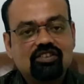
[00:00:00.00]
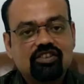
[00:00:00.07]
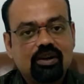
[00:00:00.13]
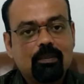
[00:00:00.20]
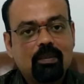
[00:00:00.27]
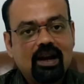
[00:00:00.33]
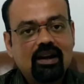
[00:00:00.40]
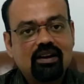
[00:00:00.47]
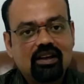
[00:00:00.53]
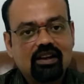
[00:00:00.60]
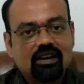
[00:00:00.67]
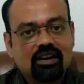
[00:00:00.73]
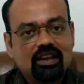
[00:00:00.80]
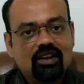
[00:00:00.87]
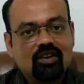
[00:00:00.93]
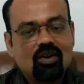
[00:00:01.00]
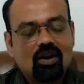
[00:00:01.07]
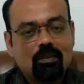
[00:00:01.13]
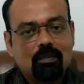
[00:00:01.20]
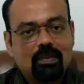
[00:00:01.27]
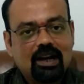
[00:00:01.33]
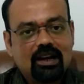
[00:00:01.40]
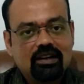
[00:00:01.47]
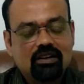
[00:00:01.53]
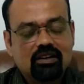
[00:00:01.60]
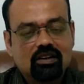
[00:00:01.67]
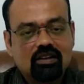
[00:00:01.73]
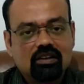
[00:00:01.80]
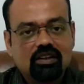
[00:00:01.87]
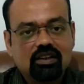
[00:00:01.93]
reminder in your mind
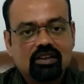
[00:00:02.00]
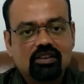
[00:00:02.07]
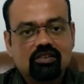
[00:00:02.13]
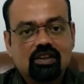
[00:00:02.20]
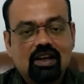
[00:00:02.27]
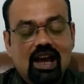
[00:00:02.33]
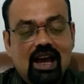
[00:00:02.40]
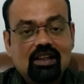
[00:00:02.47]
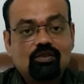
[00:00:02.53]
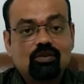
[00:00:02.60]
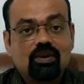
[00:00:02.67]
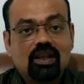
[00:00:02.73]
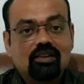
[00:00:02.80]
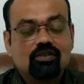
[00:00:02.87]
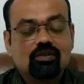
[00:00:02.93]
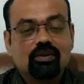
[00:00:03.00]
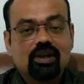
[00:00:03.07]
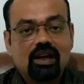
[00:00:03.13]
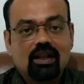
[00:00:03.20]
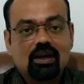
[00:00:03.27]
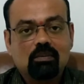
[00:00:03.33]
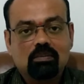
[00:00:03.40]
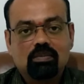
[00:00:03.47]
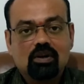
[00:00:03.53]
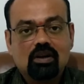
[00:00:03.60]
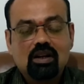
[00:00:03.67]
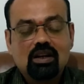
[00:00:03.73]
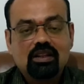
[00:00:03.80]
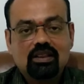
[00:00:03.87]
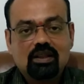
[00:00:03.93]
is, as soon as you get up
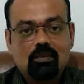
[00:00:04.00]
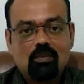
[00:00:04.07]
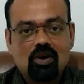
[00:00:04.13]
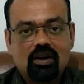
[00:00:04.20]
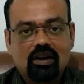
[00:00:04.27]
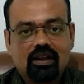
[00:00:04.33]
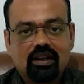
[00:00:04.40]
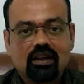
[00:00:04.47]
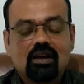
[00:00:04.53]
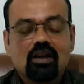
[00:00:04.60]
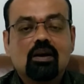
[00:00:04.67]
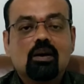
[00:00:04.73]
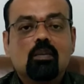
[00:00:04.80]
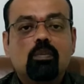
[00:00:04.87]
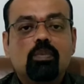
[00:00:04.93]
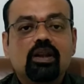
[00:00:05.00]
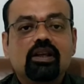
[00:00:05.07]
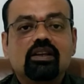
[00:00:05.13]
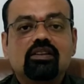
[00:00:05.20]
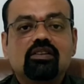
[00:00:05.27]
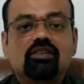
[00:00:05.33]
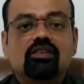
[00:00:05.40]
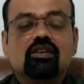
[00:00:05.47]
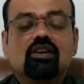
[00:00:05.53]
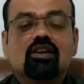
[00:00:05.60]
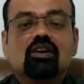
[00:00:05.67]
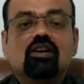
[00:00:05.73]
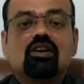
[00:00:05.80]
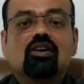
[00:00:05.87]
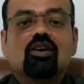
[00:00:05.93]
early in the morning, please
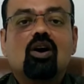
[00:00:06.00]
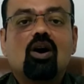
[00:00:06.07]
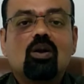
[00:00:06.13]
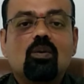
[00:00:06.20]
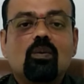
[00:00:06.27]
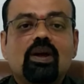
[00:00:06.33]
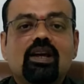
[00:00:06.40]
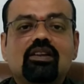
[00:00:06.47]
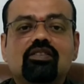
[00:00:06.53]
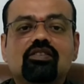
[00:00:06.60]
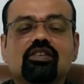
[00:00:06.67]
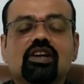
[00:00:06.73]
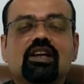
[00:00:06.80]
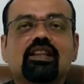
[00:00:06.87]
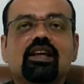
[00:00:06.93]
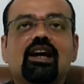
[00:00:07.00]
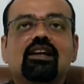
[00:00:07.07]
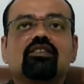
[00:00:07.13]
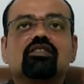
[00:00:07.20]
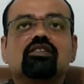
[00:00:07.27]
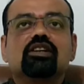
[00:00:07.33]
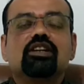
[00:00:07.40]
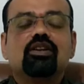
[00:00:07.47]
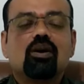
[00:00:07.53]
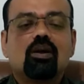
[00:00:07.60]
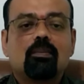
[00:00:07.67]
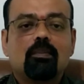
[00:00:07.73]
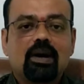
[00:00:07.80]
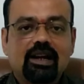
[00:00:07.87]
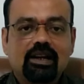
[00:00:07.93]
always say that in your
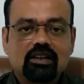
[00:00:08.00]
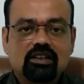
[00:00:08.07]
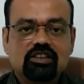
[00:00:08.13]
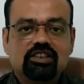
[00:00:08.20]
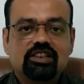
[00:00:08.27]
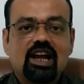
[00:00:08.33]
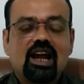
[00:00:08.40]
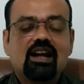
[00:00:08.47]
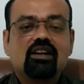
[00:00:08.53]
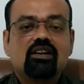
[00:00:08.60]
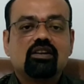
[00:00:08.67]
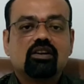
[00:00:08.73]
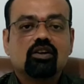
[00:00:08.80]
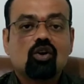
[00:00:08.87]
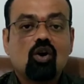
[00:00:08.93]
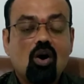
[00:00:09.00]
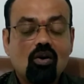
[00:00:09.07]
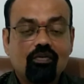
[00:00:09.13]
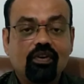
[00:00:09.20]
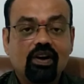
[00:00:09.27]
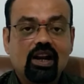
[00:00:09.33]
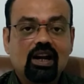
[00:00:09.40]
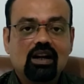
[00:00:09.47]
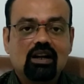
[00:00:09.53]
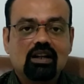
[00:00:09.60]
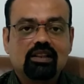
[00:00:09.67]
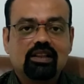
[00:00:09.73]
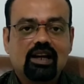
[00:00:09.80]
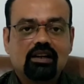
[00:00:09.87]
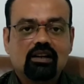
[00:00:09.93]
mind, chant confidently
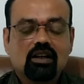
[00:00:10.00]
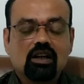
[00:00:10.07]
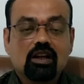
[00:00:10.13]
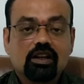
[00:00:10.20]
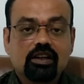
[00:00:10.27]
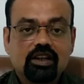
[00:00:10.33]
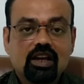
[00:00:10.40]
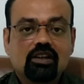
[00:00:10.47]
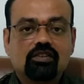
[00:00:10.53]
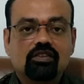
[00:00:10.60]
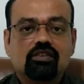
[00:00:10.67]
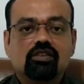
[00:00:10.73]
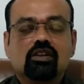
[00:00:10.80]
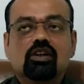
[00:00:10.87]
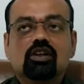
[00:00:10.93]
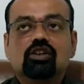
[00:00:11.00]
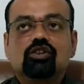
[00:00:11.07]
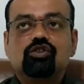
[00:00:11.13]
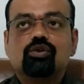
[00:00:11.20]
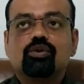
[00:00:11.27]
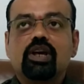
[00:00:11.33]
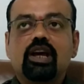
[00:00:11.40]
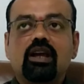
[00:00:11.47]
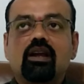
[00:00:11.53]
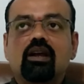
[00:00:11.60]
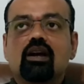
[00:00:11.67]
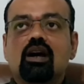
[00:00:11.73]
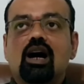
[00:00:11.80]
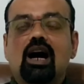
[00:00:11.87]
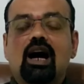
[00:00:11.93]
that yes, today
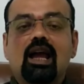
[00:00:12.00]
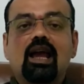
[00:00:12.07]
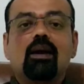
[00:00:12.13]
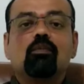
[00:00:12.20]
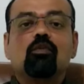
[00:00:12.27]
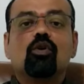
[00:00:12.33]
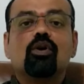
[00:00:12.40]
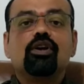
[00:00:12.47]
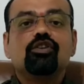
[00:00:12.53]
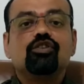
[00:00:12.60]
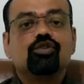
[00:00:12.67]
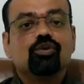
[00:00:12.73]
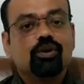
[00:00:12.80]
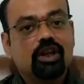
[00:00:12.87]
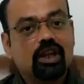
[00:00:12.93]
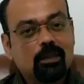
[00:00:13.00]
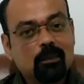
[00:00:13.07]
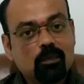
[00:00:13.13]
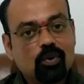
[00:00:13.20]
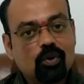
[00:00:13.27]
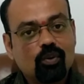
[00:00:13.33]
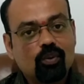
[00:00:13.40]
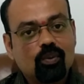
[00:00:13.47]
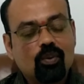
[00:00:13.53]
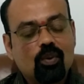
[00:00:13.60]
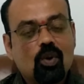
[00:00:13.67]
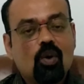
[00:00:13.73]
I am going to improve